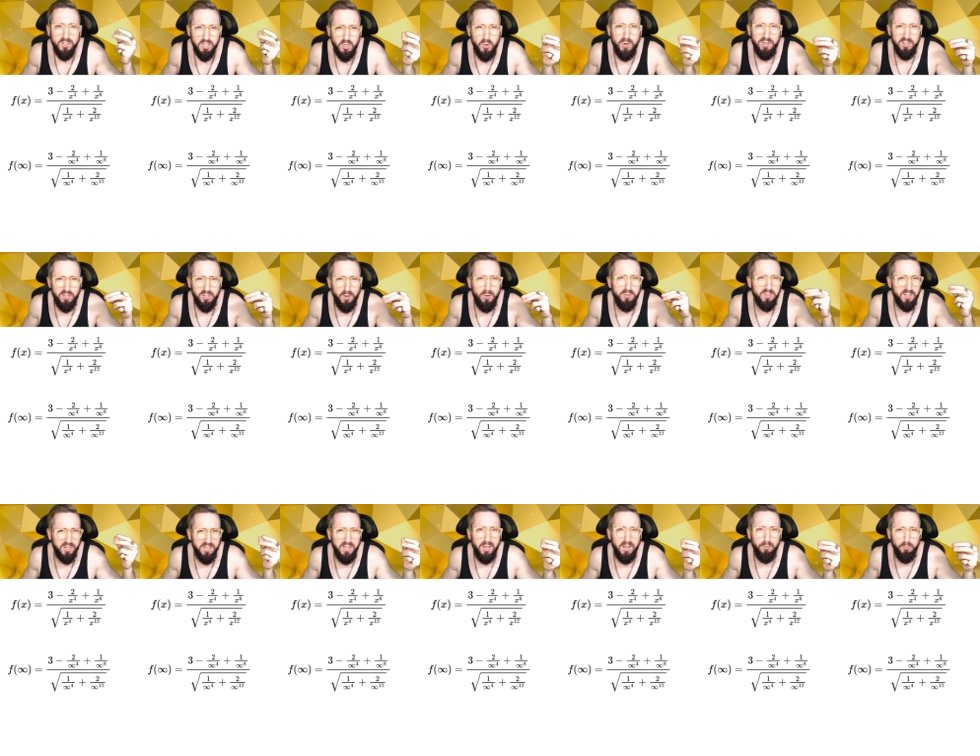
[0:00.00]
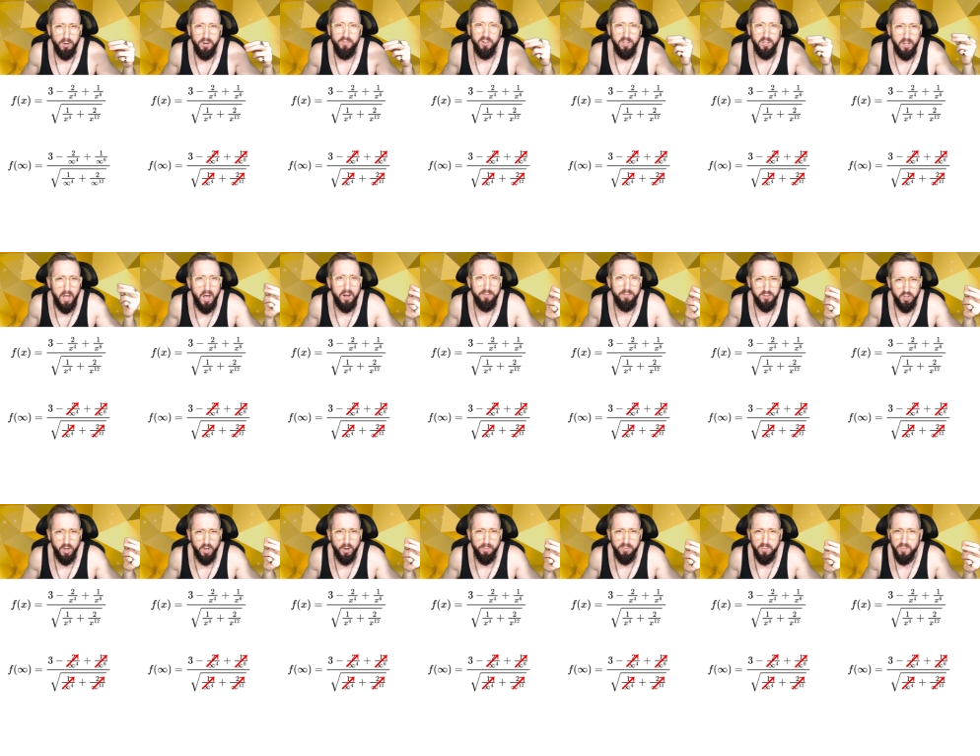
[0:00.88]
Doing so is going to get rid of a lot of
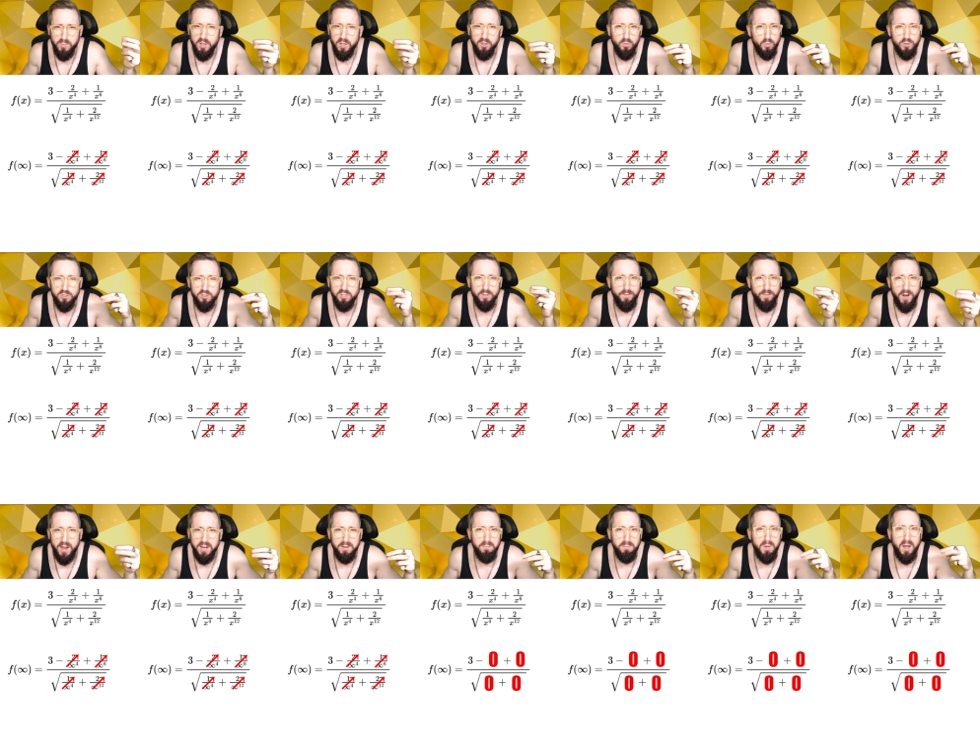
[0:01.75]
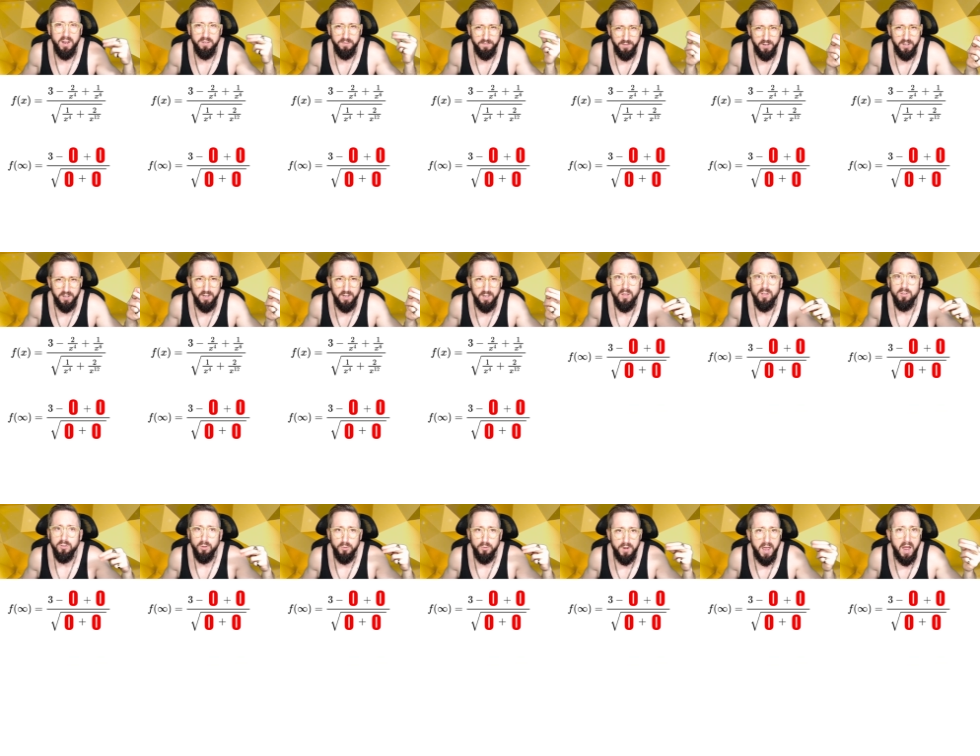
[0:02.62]
terms because we're just dividing by infinity.
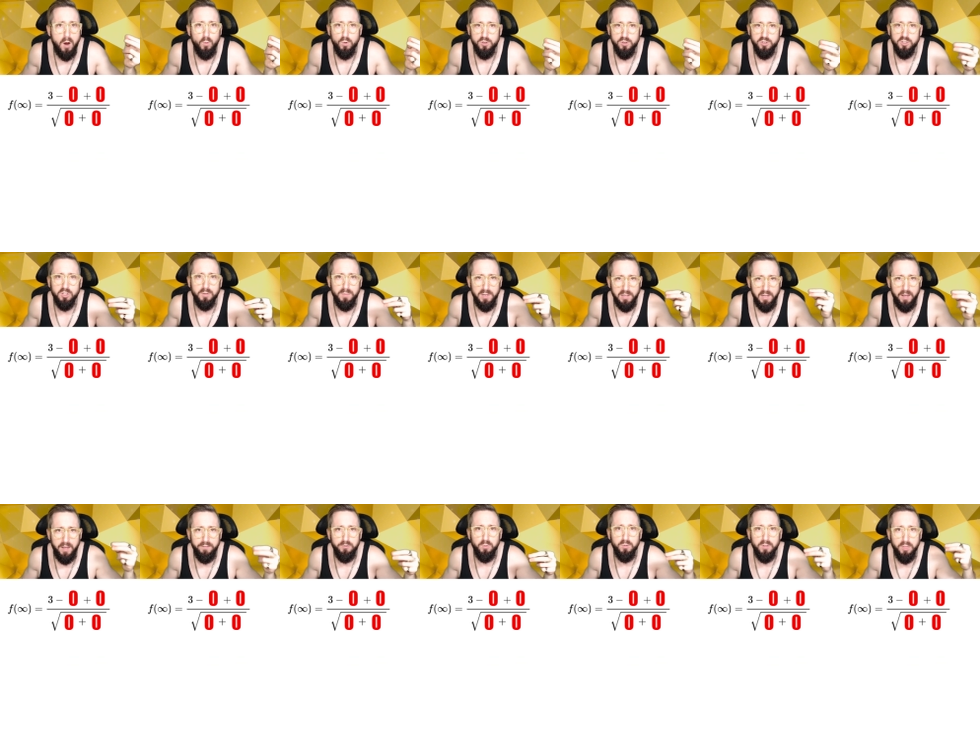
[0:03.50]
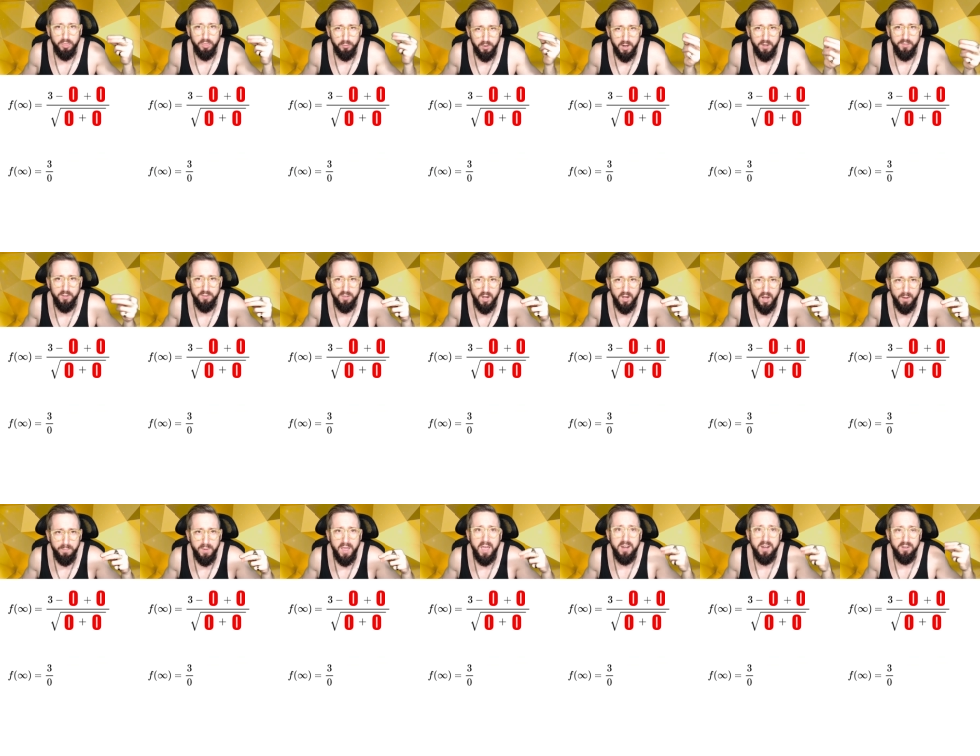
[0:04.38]
So now we're just going to be left with a 3 on the
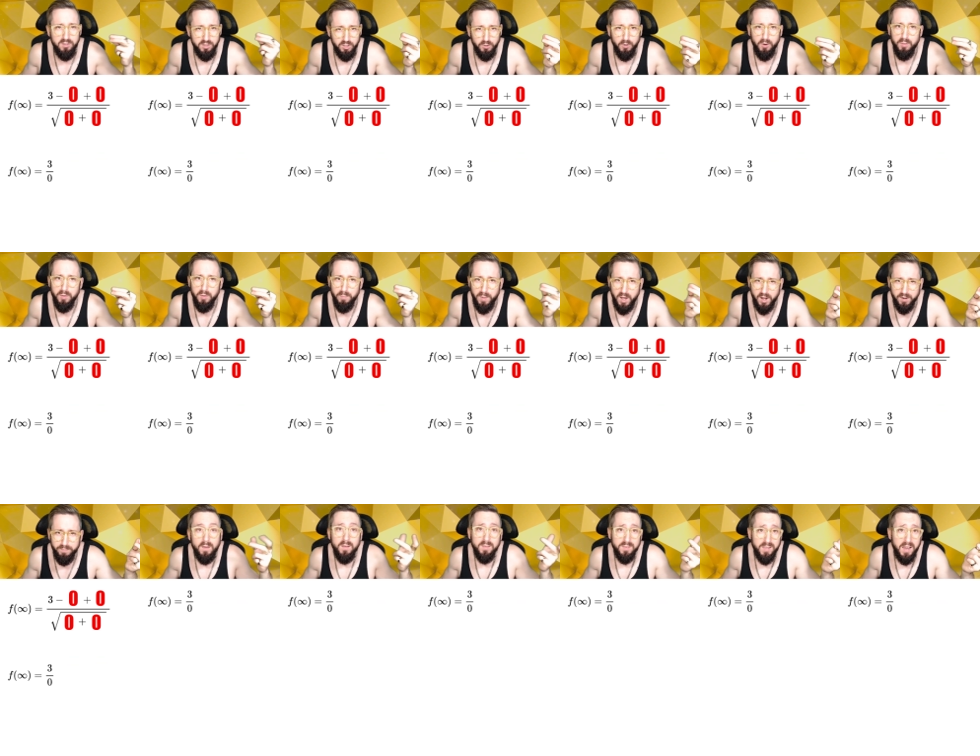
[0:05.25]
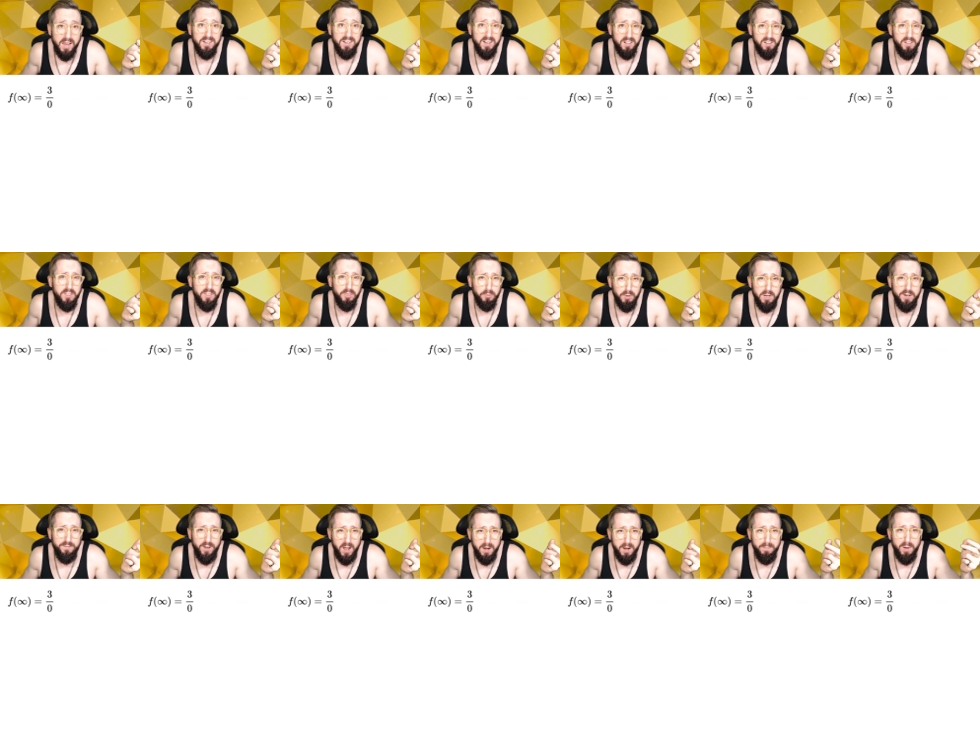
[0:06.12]
top and a 0 on the bottom. Technically 3
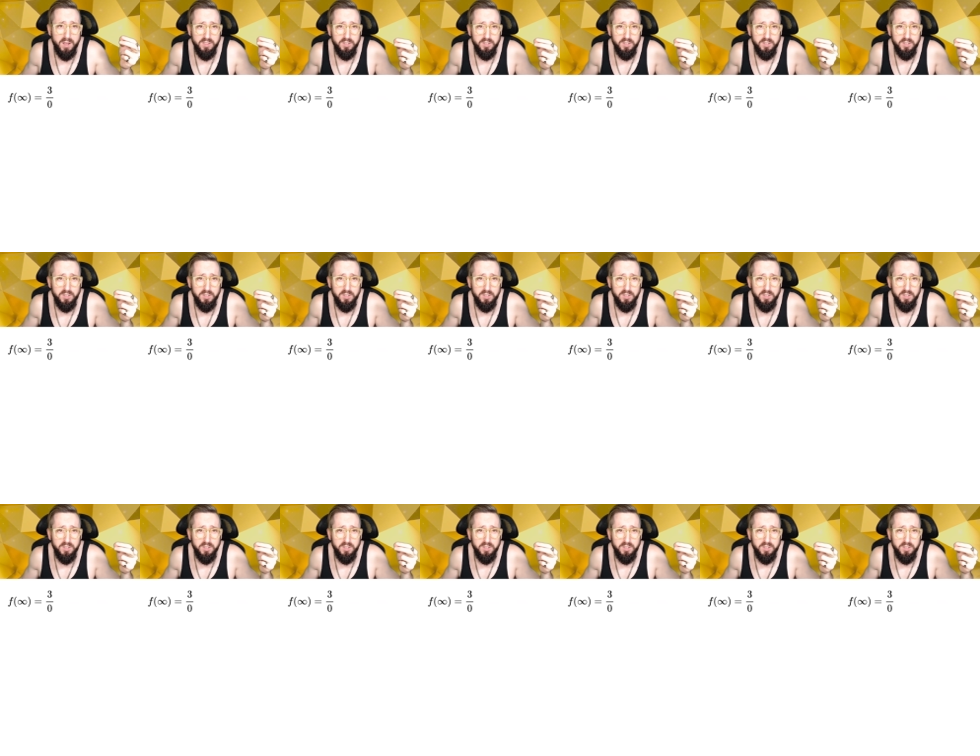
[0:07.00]
divided by